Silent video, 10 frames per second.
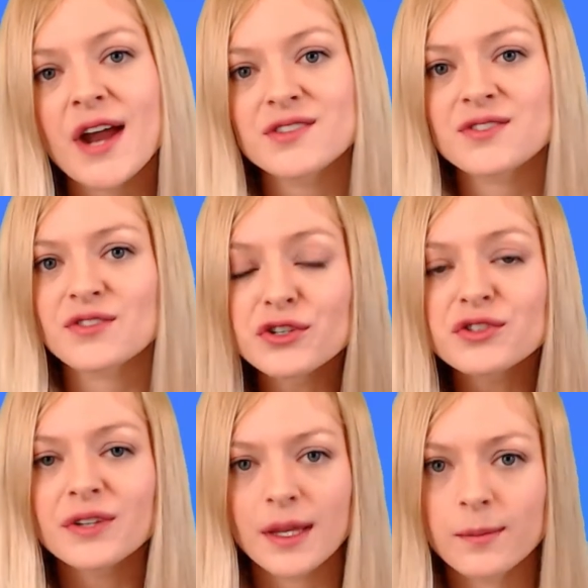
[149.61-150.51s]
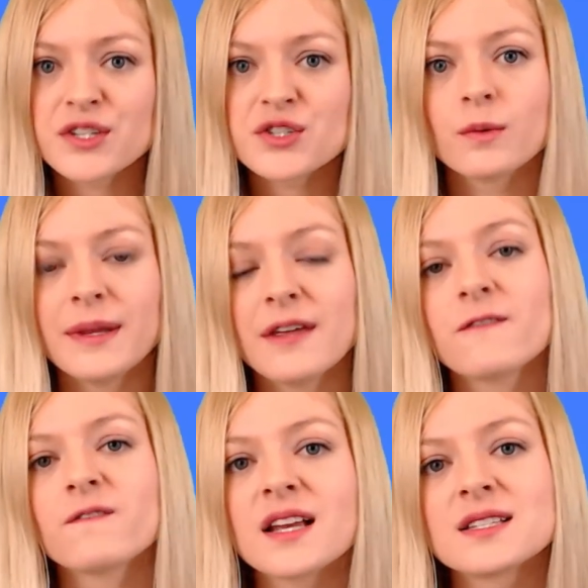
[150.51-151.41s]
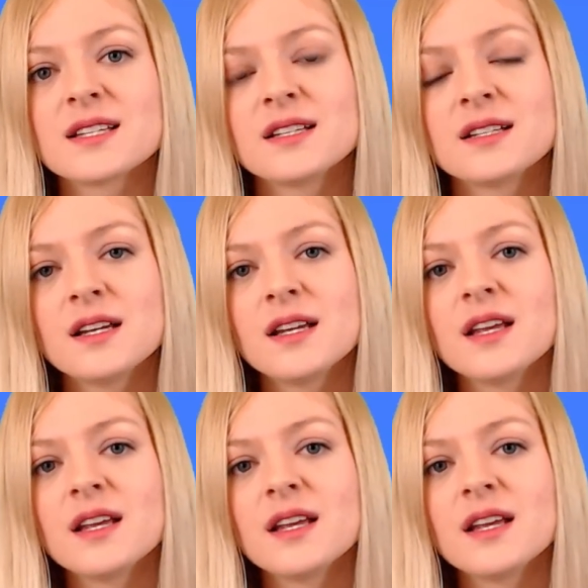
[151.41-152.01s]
and social image will be affected.